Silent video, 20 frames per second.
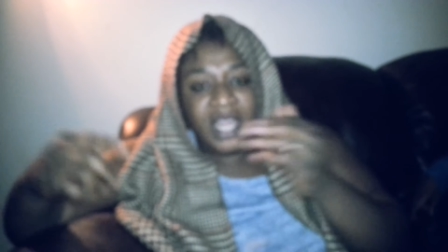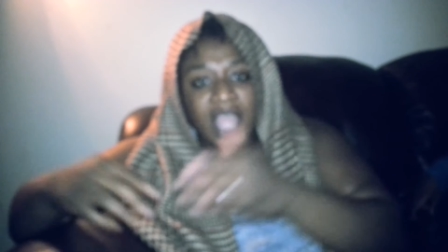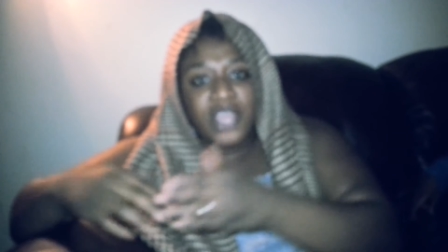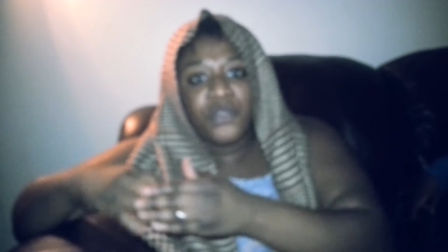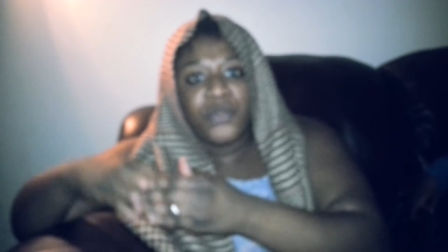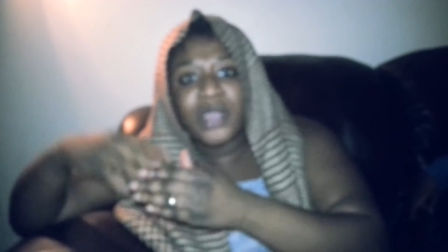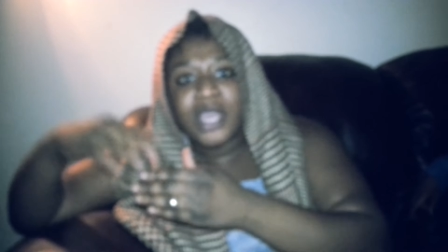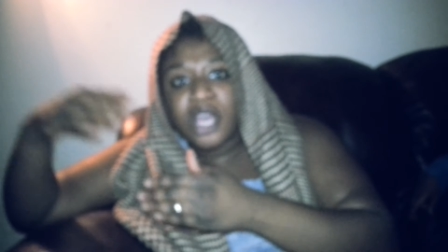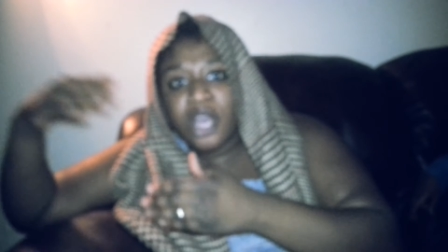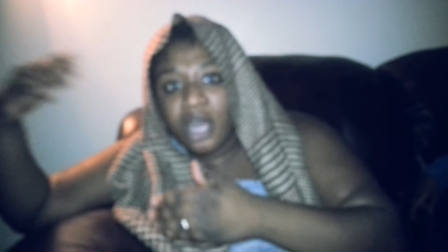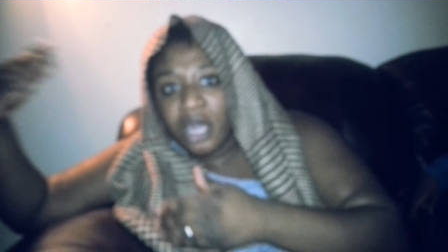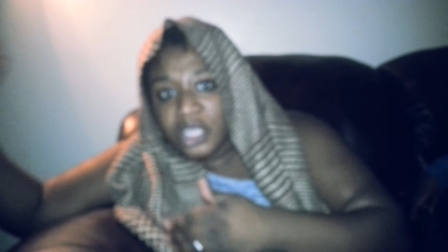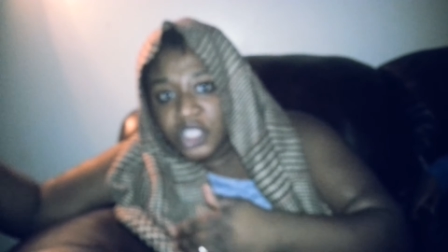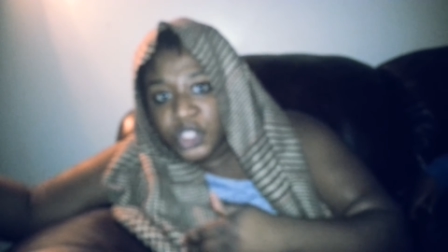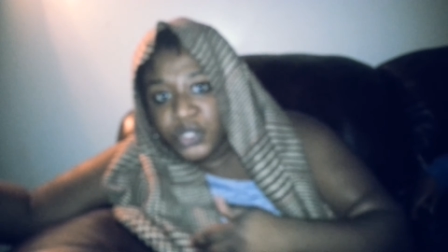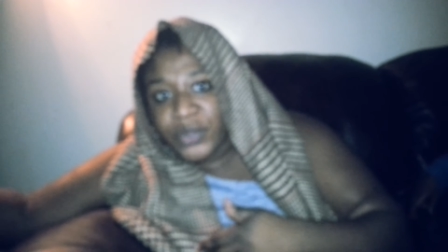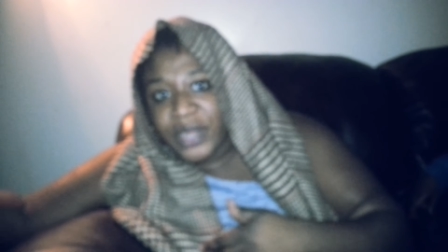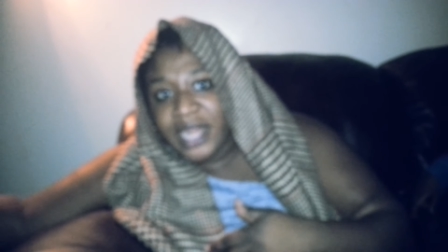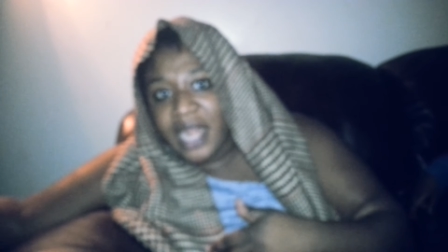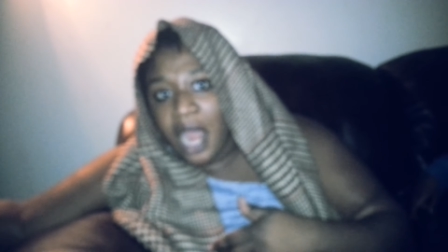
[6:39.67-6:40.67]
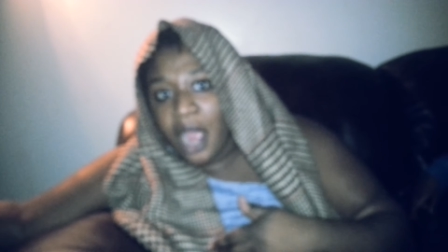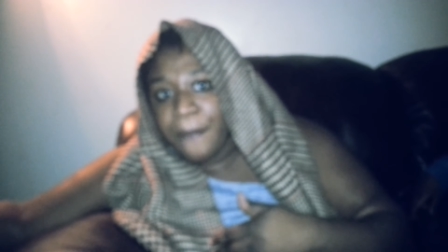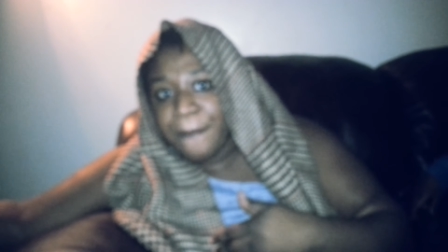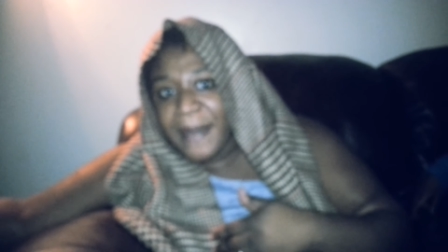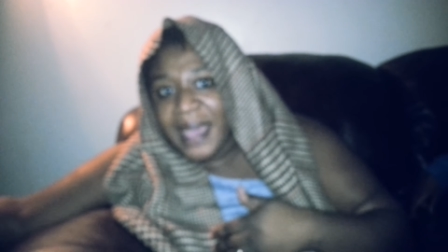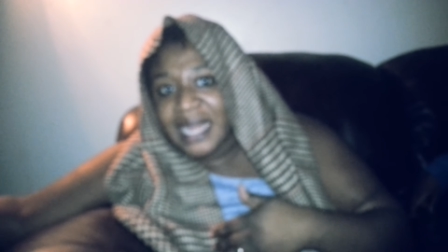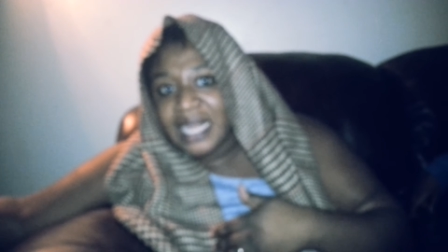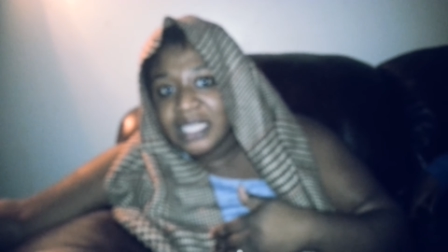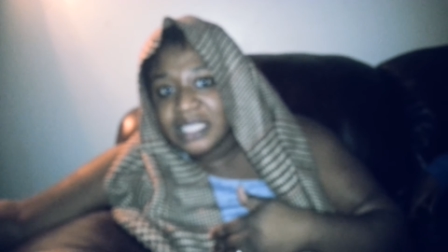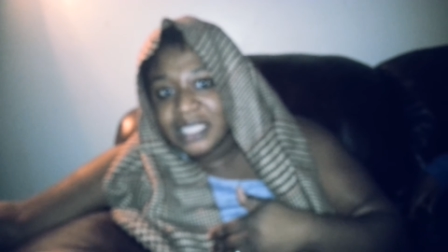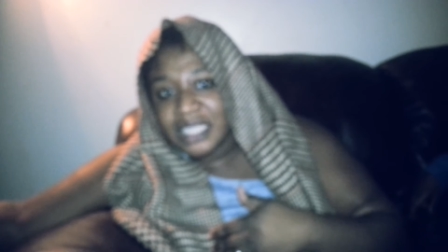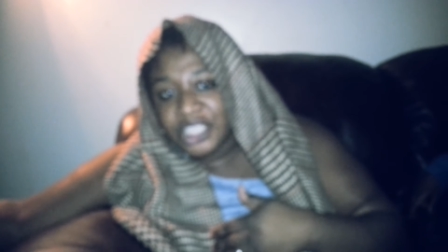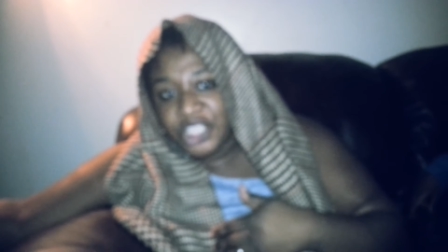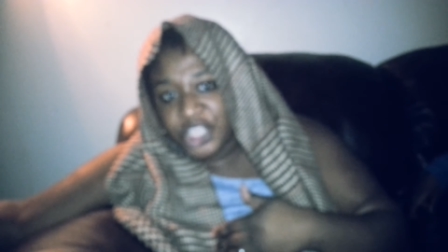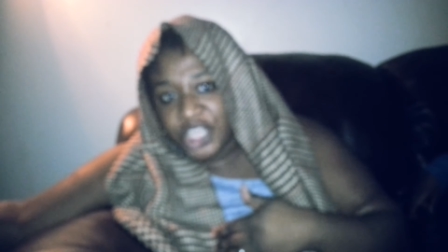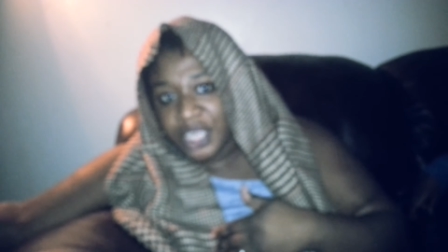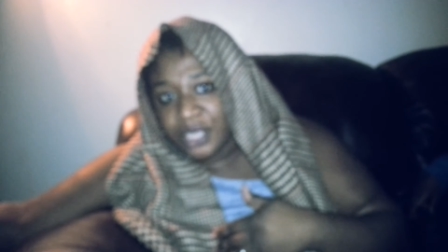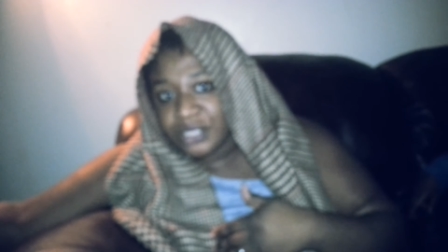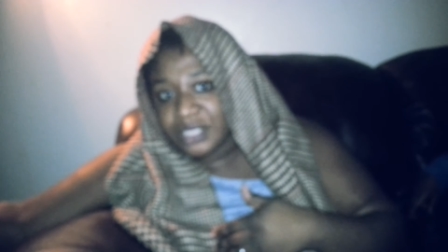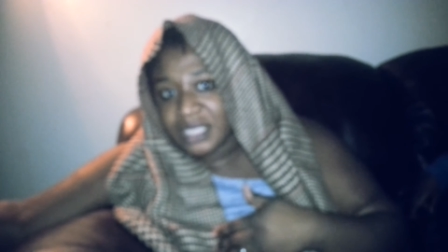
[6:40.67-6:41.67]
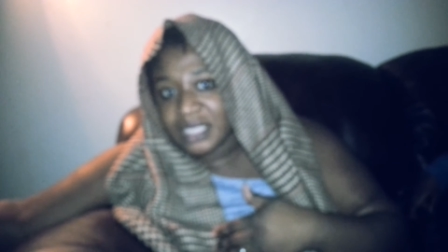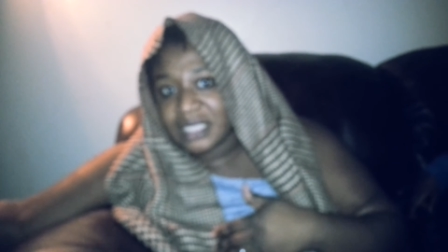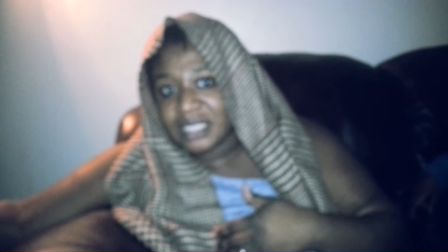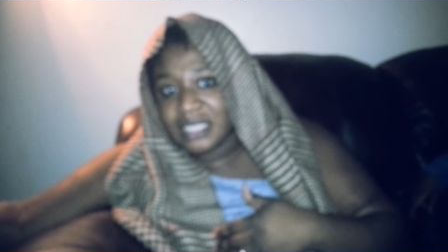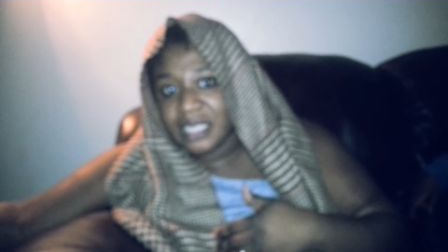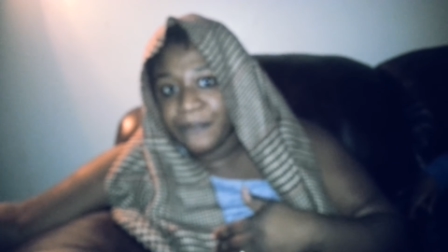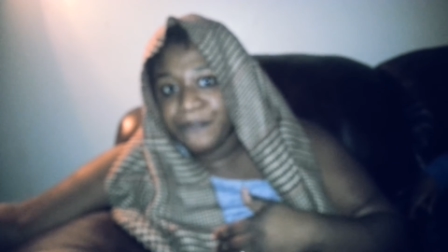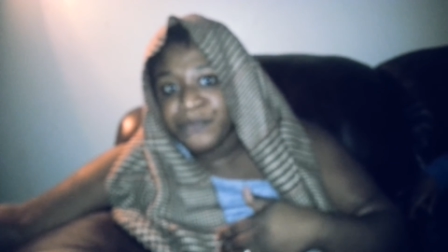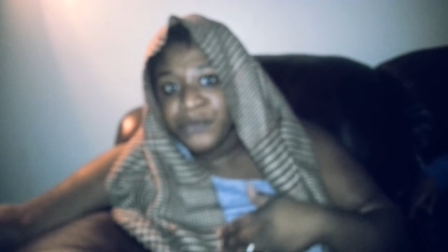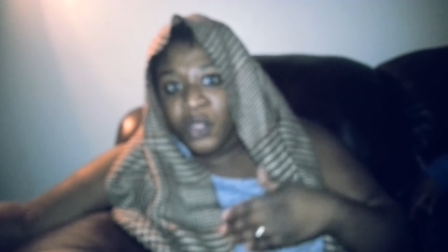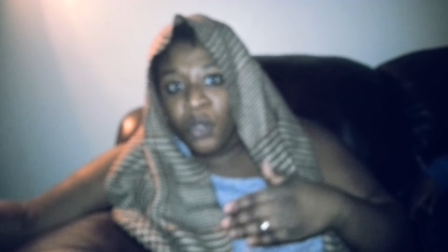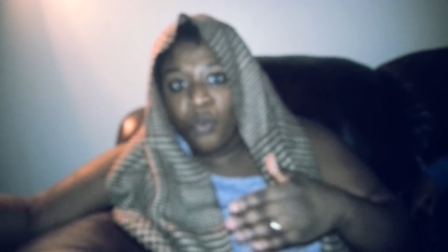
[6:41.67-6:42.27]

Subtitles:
Now you incarcerate our men into jail system,